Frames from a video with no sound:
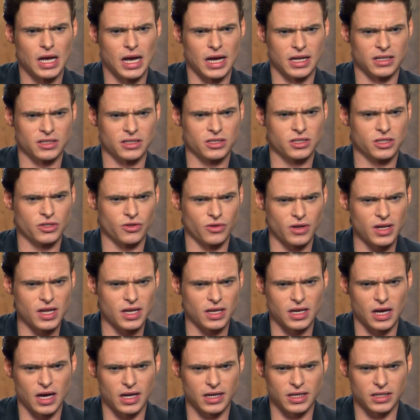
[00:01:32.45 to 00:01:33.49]
and
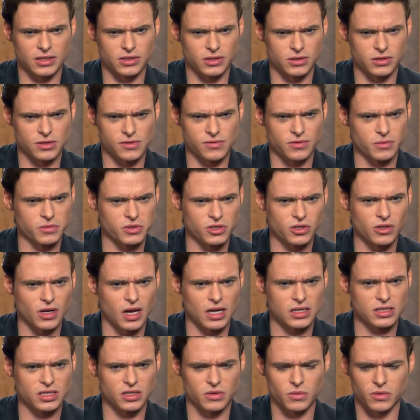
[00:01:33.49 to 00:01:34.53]
create characters from
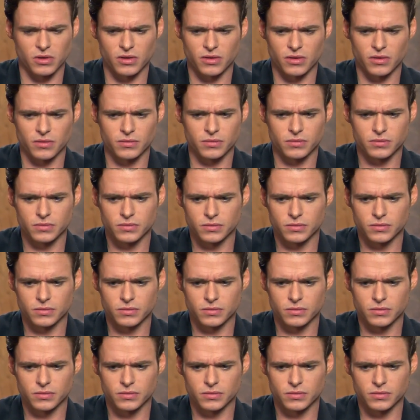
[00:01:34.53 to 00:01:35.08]
scratch that were